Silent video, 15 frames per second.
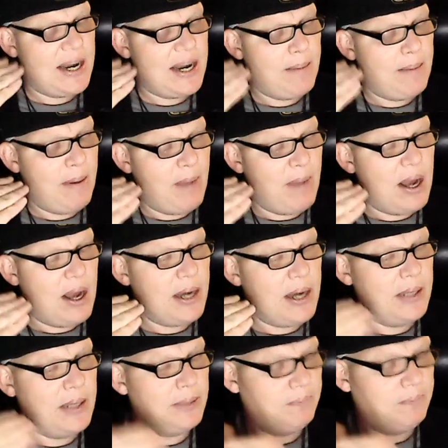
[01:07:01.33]
in my mind,
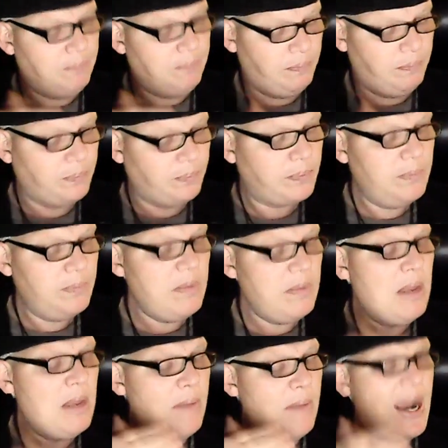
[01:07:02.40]

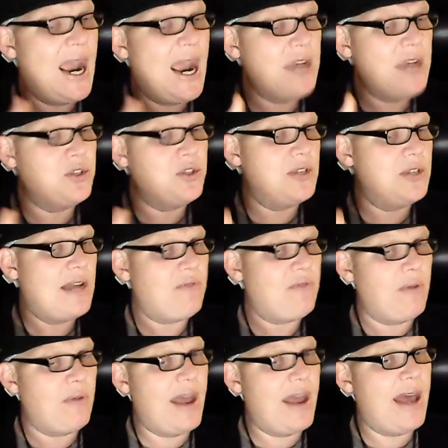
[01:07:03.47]
my actions after
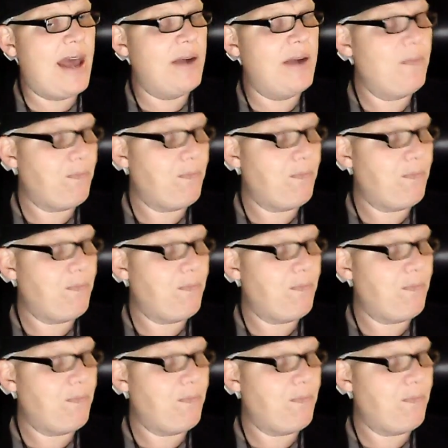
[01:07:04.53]
that